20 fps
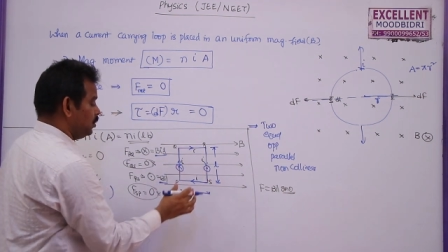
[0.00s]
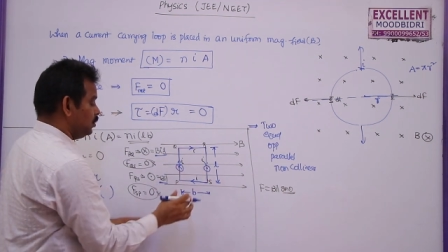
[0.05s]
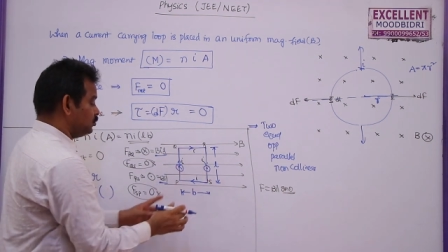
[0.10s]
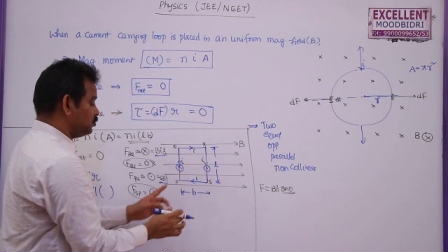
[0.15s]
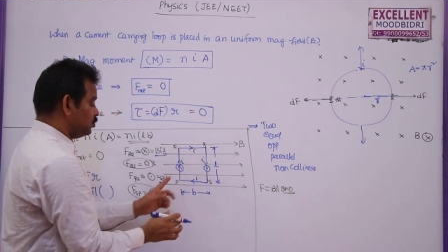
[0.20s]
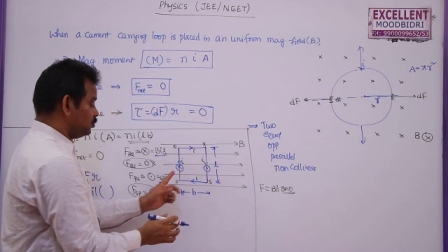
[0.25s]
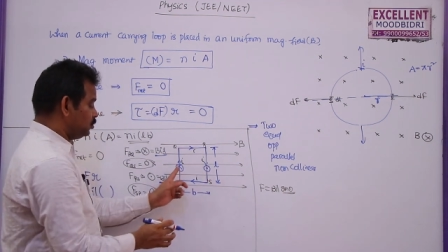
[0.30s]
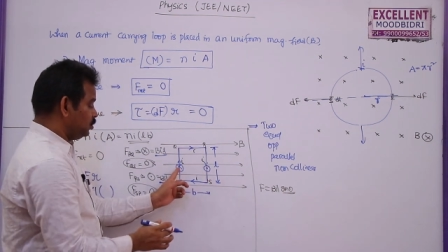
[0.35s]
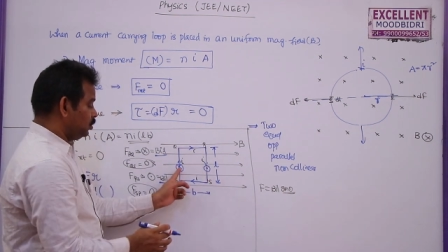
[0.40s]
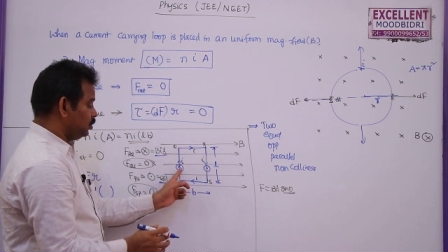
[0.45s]

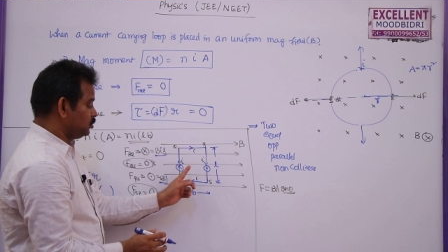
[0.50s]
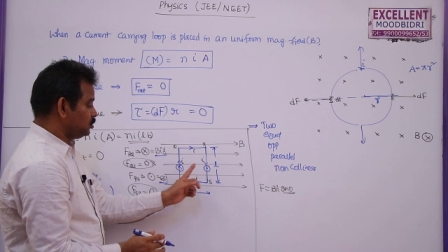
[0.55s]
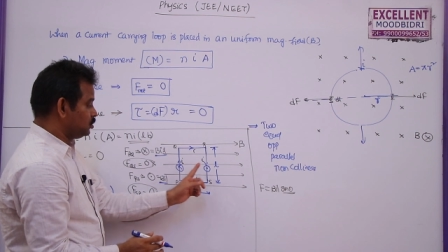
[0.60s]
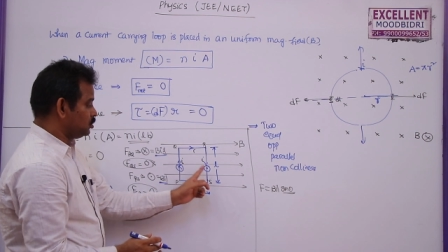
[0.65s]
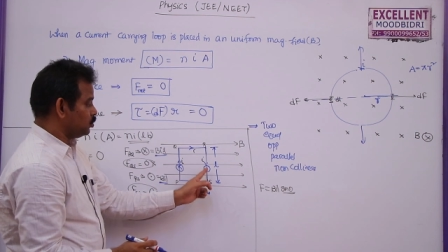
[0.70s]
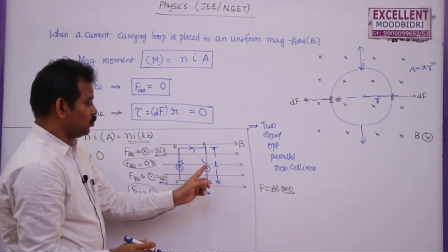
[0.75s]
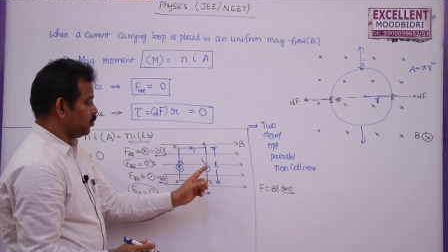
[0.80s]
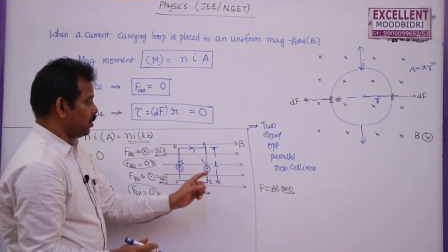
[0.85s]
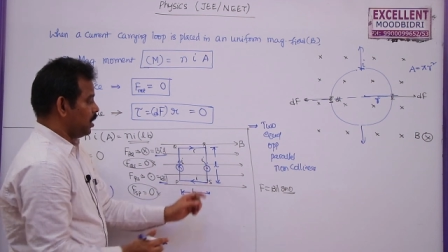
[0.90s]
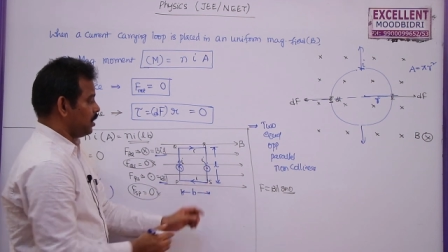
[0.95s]
So these
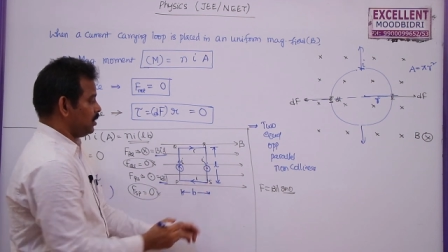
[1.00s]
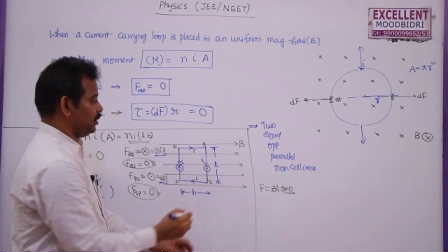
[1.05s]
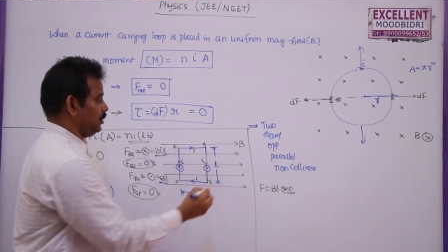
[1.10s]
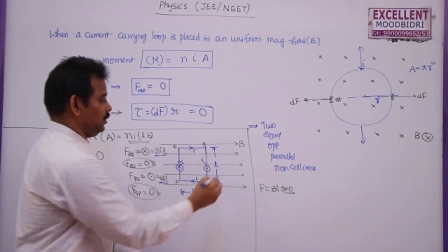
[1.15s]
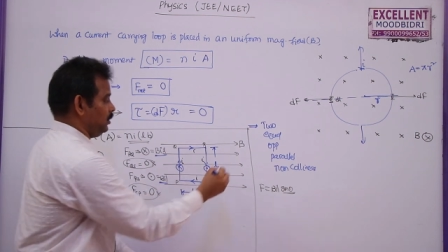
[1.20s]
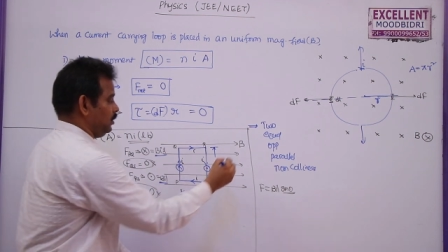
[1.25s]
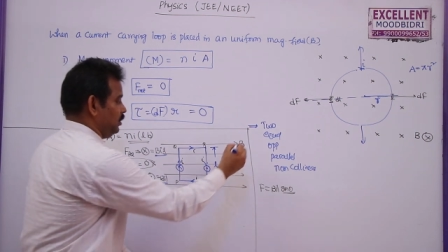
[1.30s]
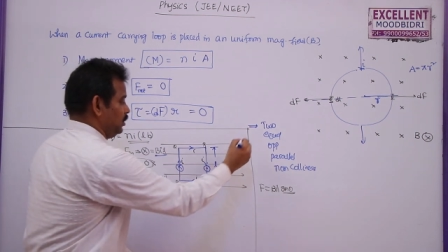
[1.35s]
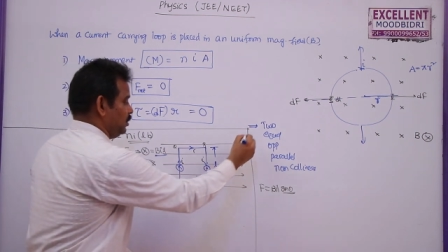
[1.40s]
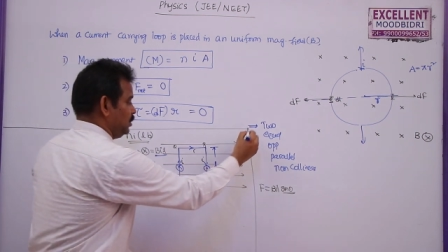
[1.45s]
two
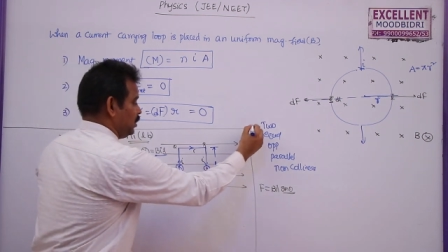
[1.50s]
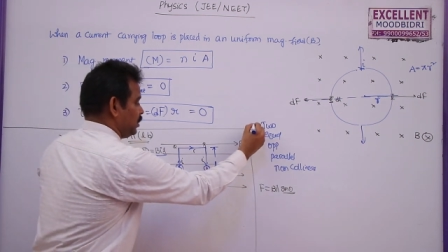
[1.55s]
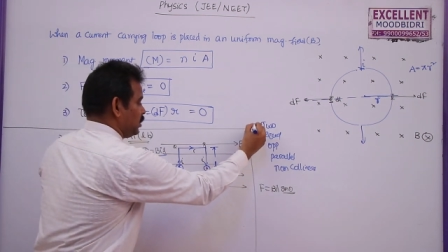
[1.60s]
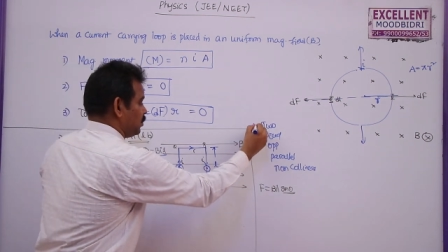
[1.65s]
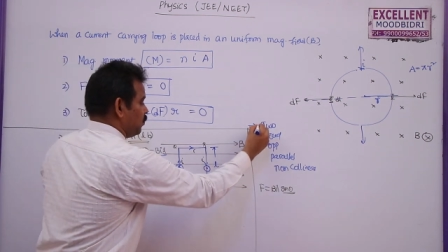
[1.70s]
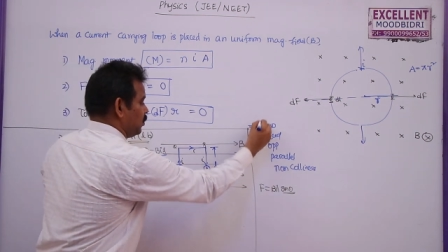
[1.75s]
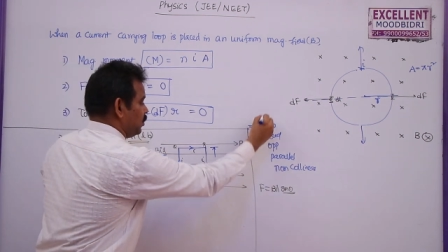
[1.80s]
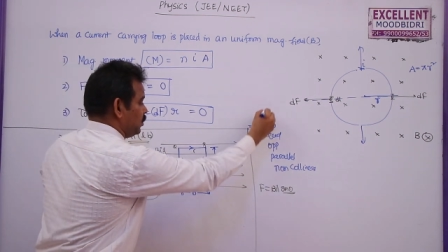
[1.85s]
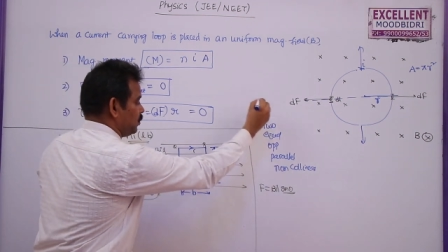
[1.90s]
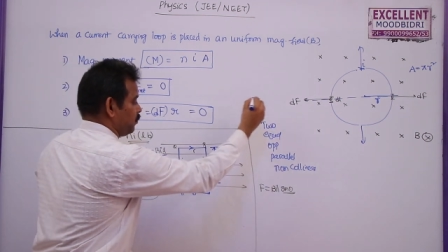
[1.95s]
are
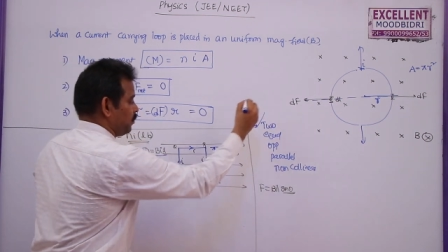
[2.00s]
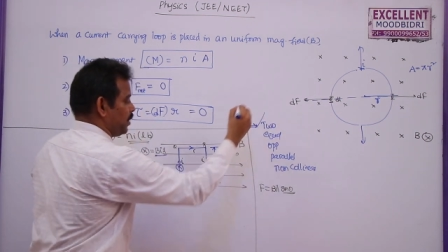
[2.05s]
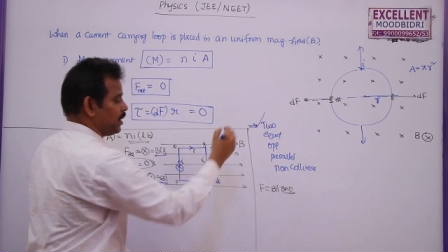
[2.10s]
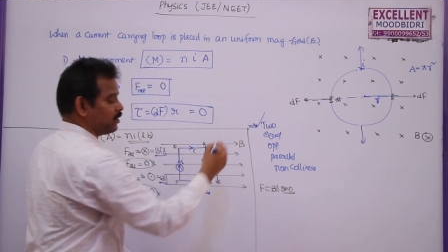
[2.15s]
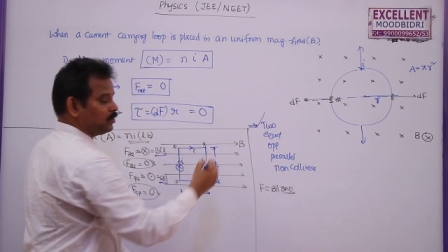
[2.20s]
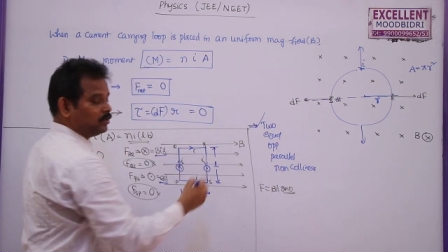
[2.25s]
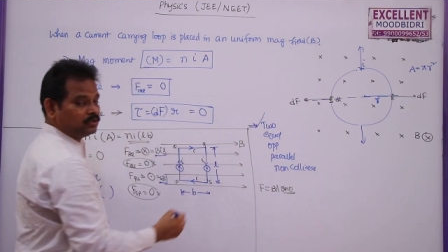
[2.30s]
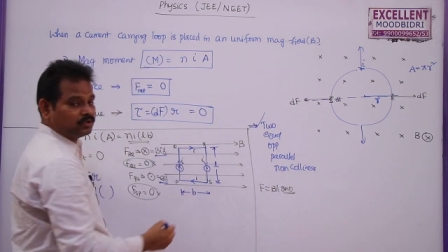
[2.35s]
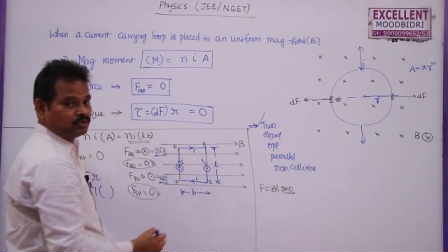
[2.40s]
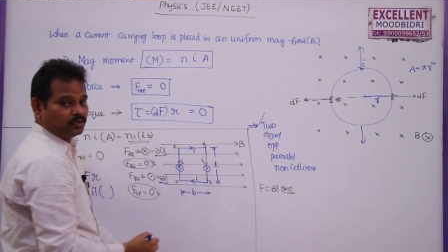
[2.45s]
equal in
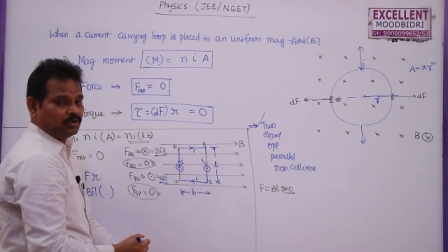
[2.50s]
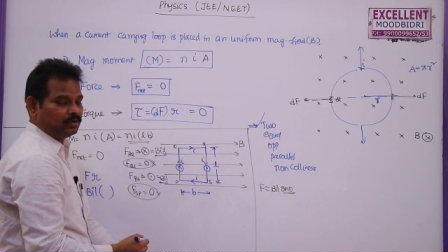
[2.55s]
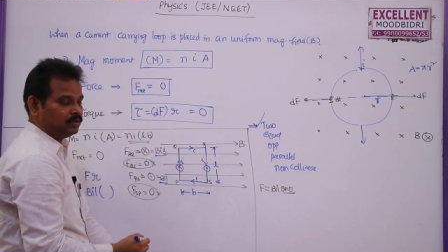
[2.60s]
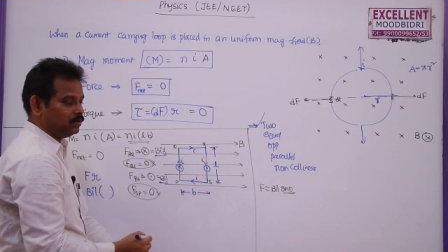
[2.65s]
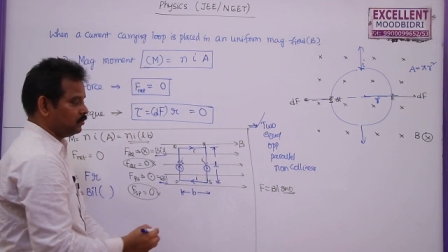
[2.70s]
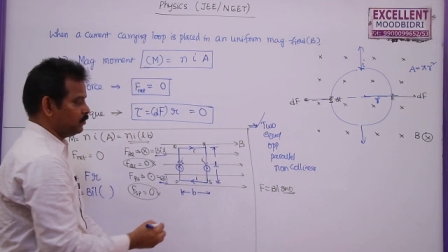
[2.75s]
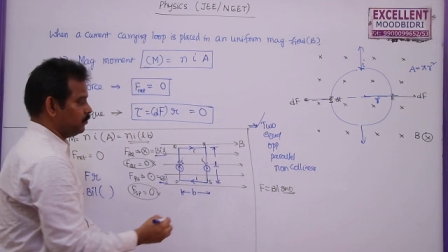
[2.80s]
magnitude,